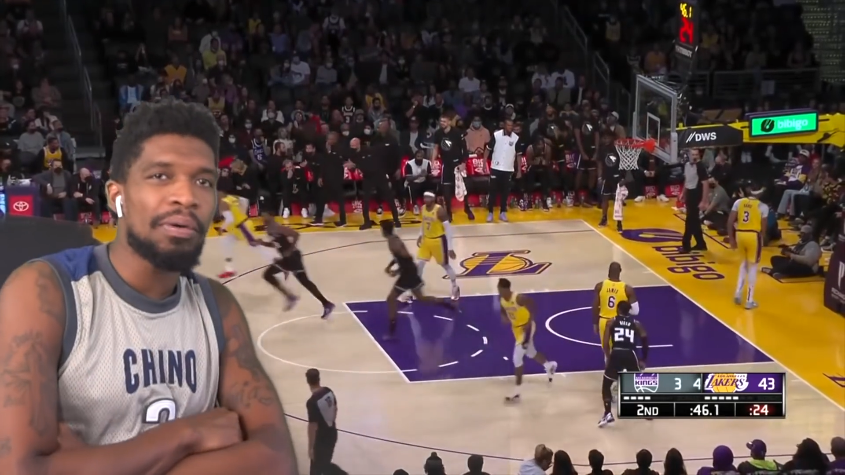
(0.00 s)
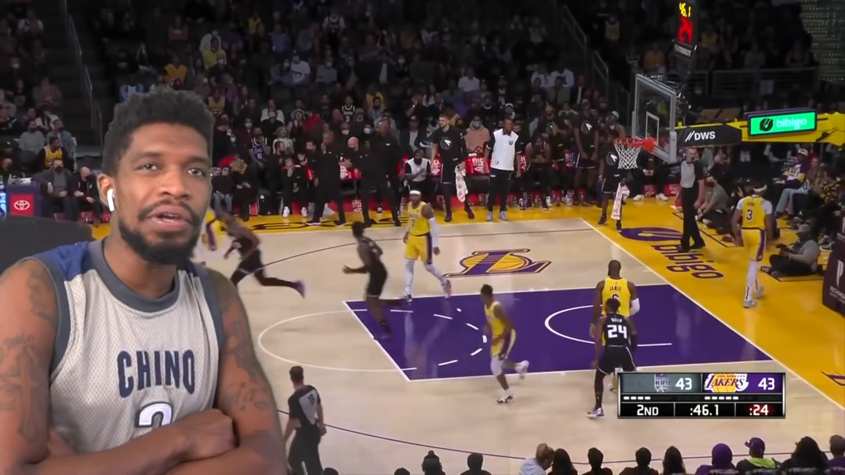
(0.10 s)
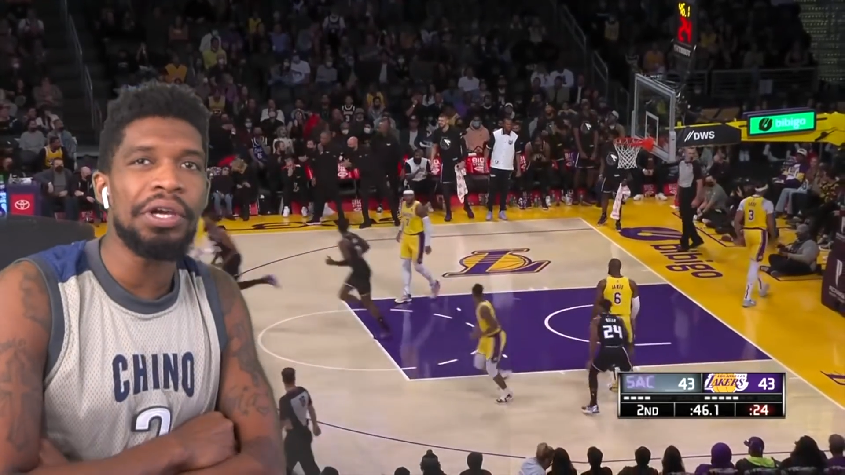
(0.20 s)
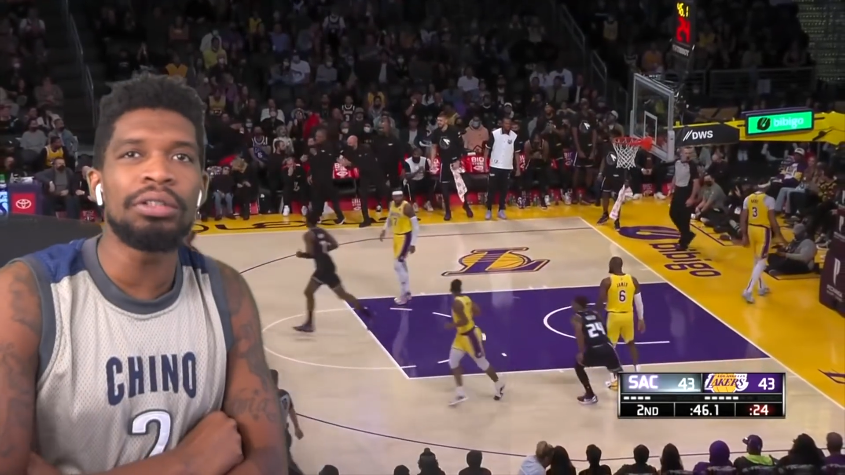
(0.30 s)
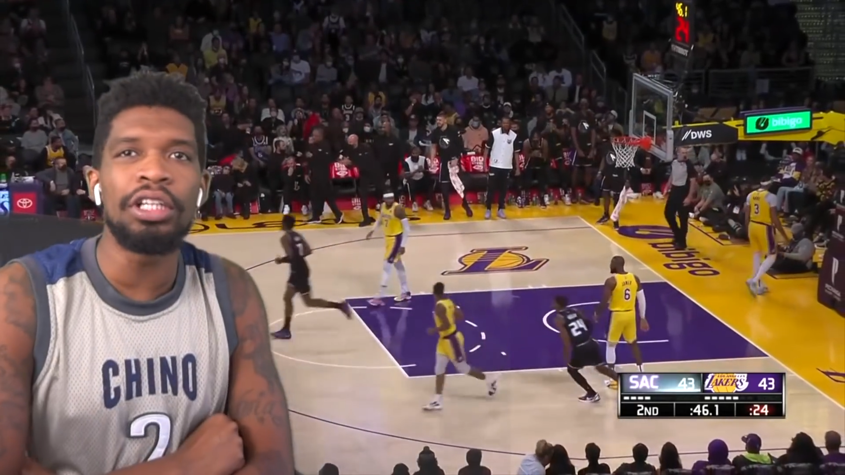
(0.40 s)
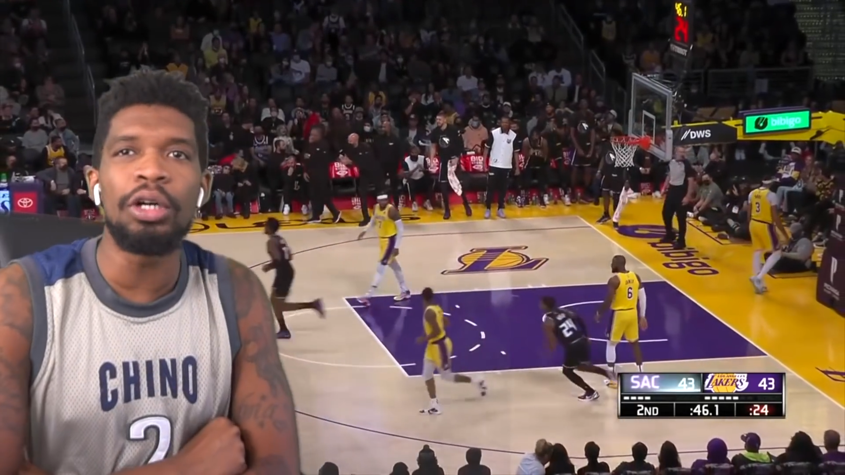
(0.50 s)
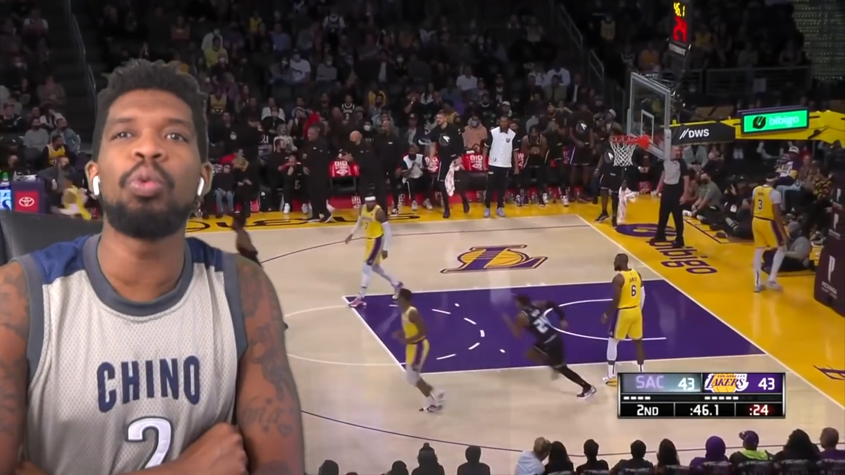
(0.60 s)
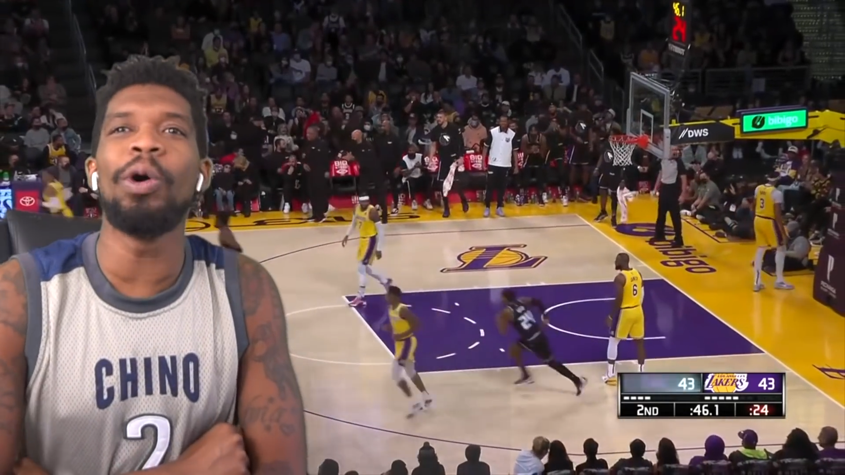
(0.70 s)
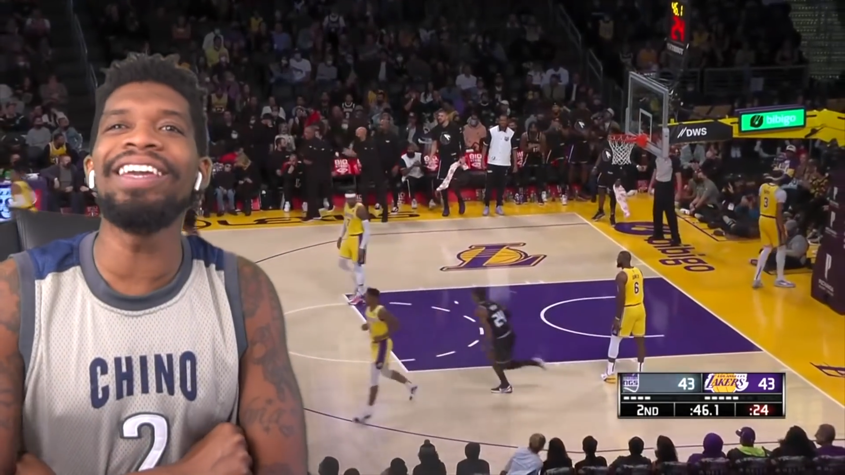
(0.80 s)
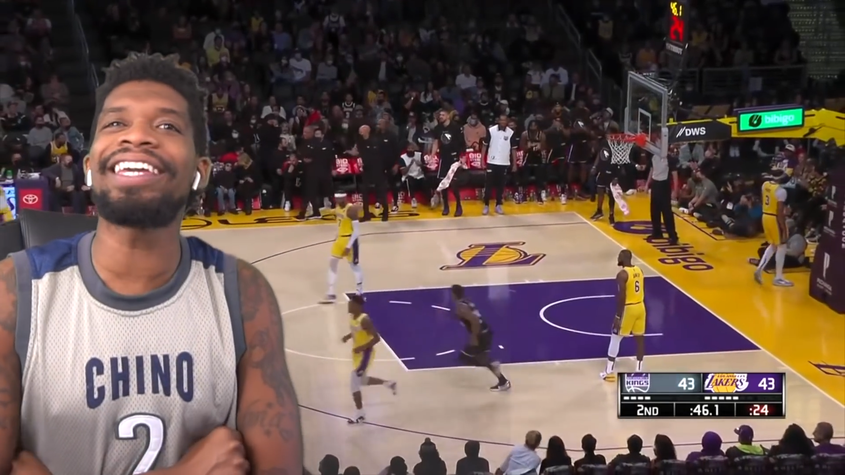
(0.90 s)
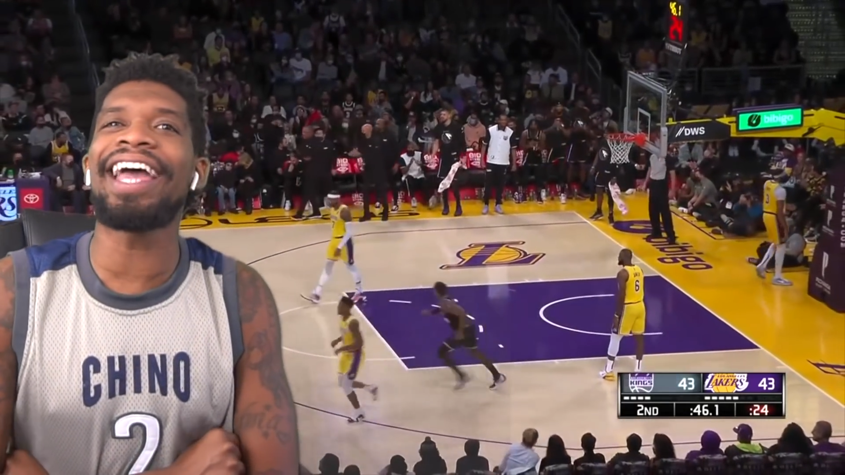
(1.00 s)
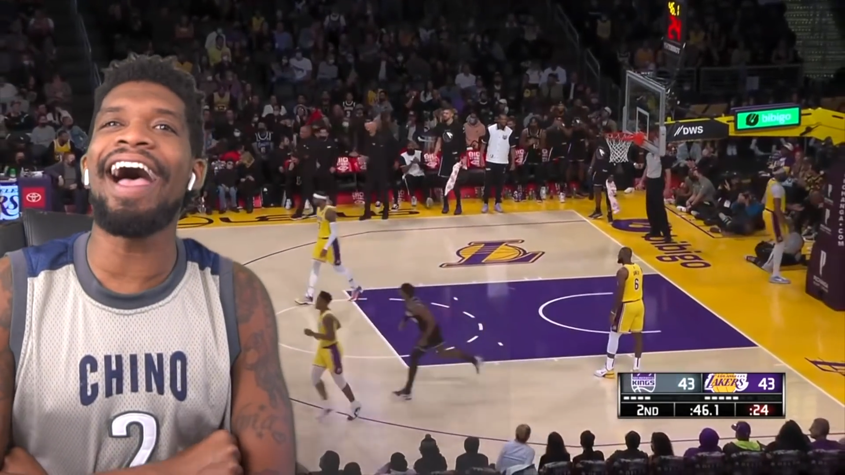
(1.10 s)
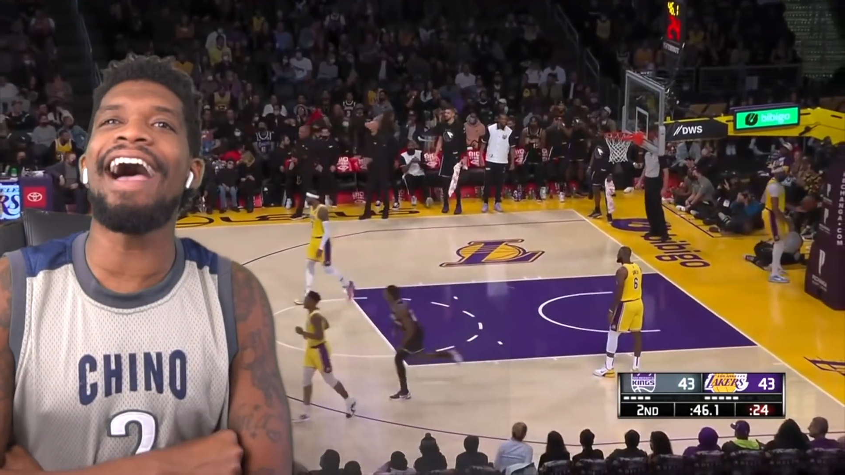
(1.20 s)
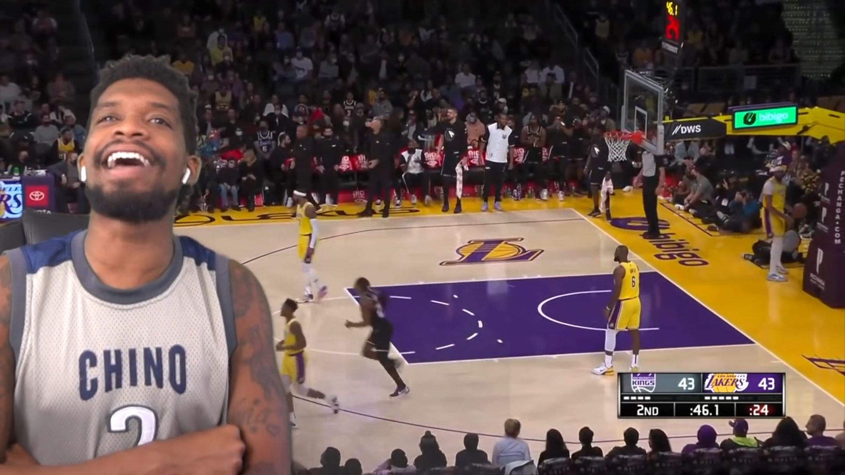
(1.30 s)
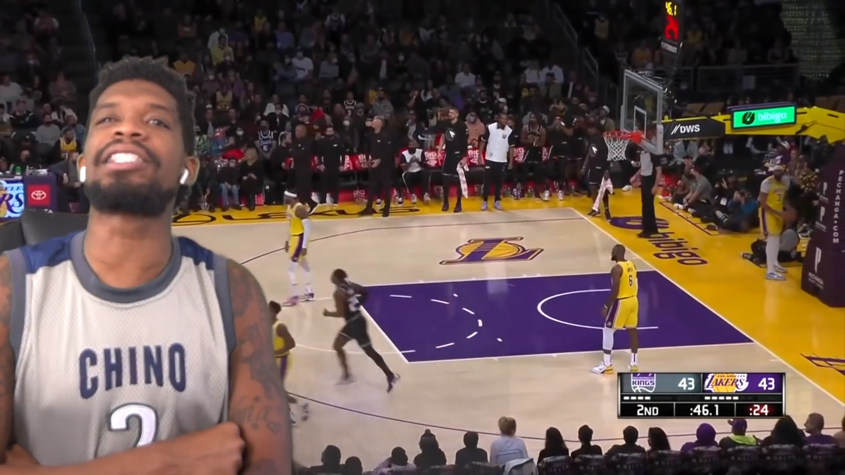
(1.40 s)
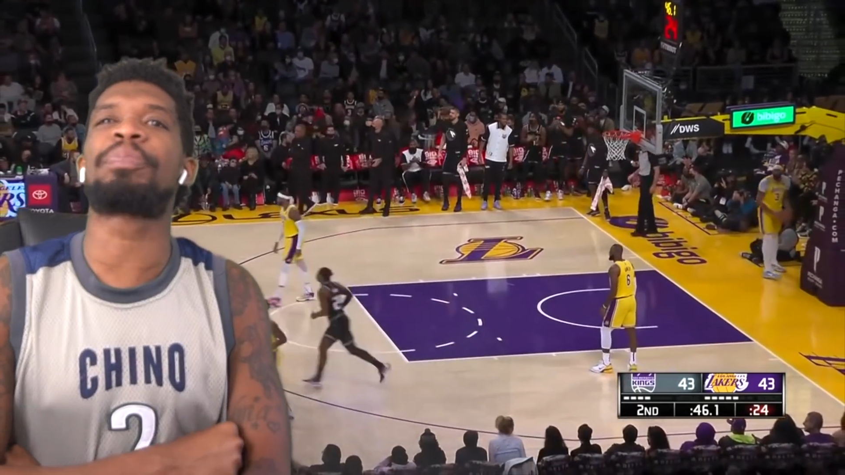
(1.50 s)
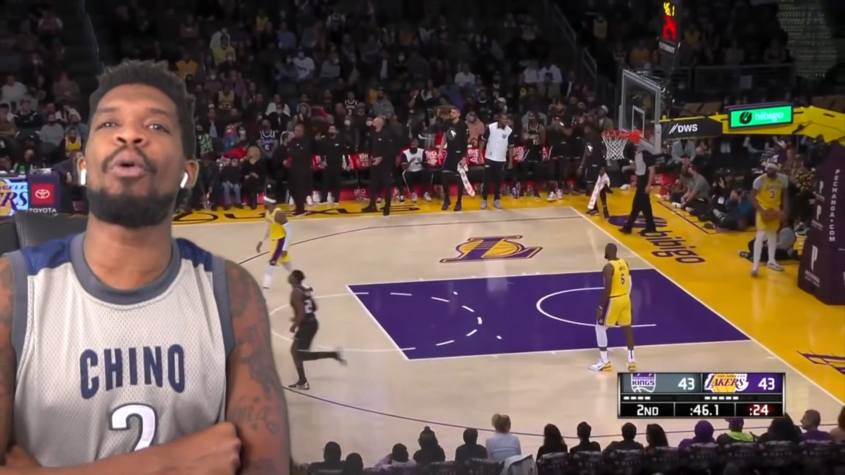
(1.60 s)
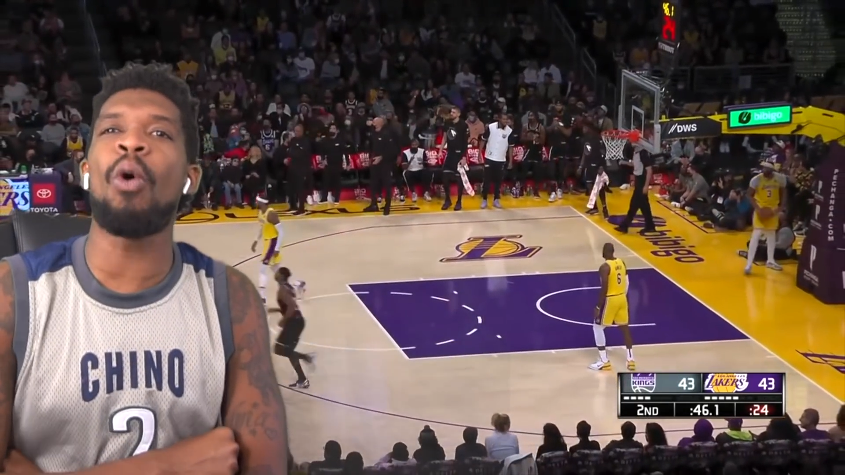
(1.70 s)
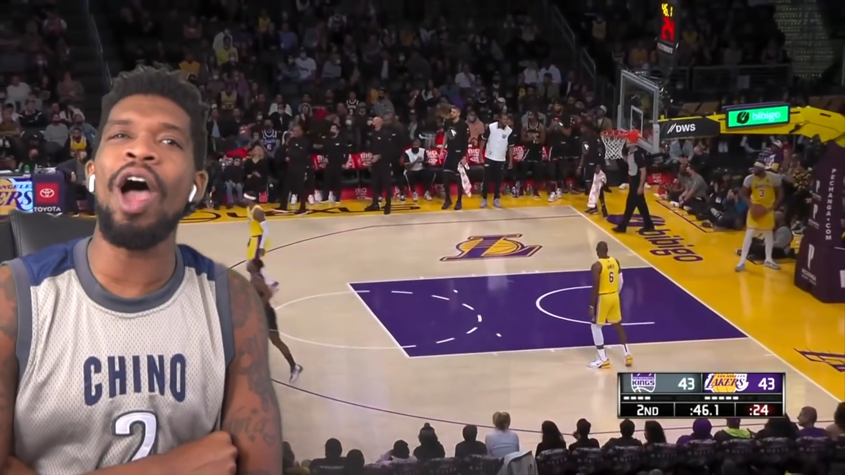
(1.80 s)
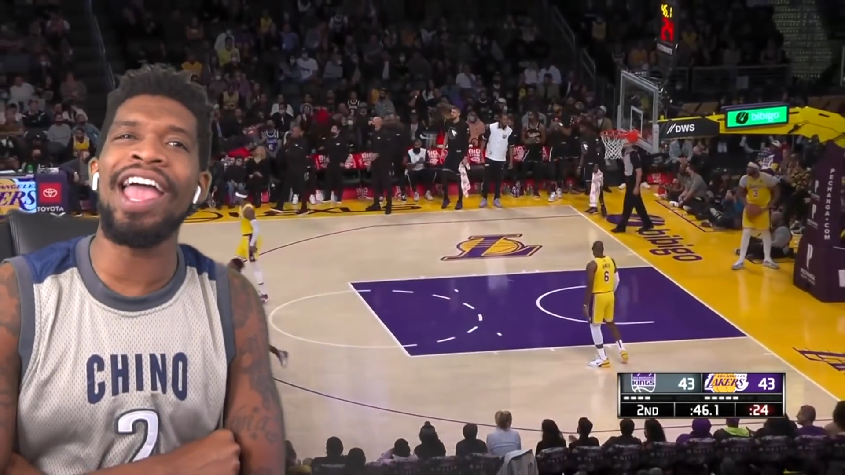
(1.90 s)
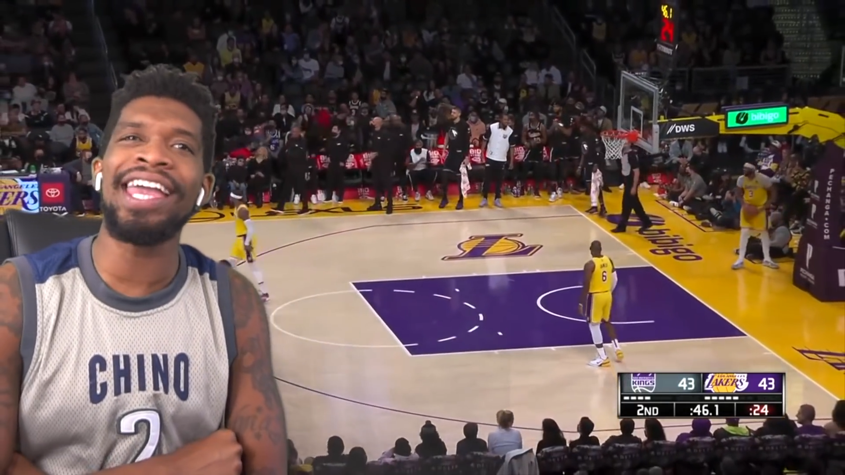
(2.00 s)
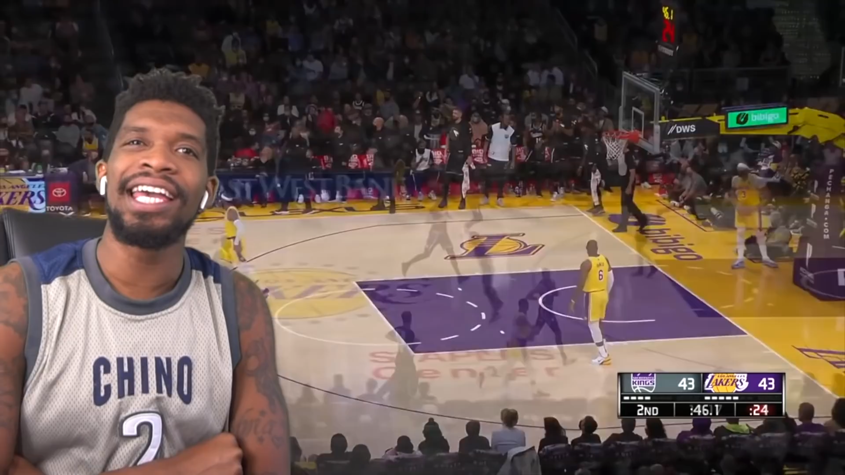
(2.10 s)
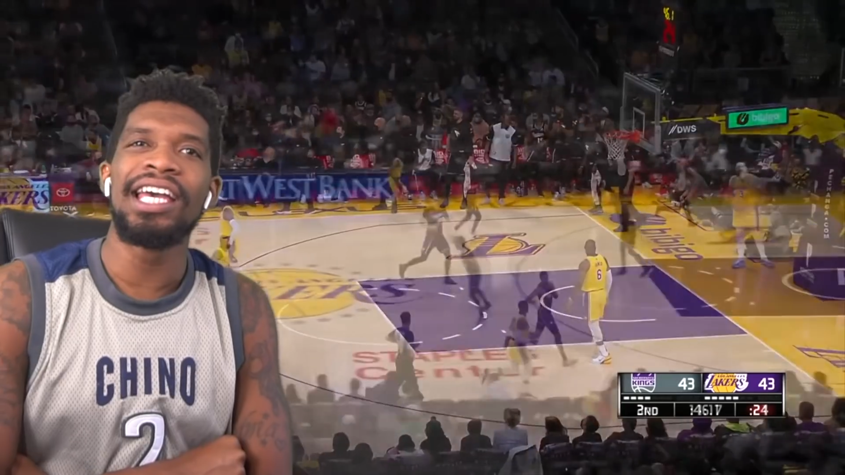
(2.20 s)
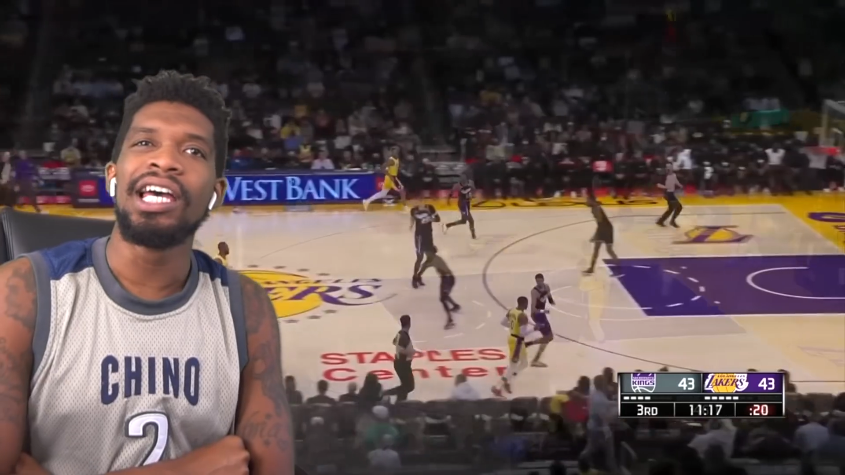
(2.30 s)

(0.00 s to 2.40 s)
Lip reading: and we've got a weak ass, boy.